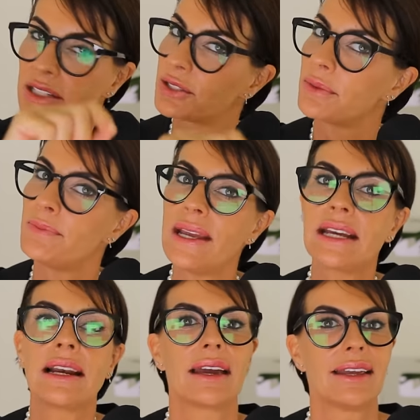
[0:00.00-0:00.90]
that's a
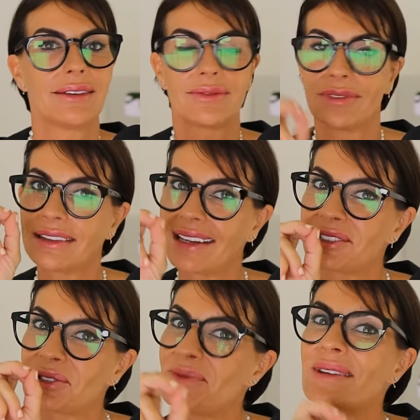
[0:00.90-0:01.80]
big lie.
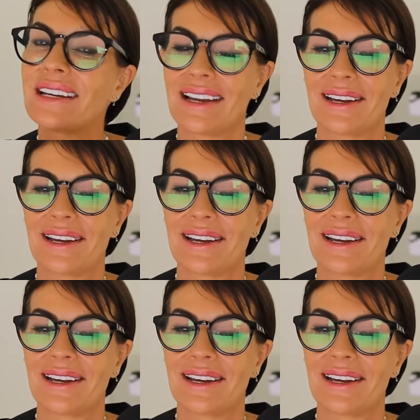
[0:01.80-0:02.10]
That's a big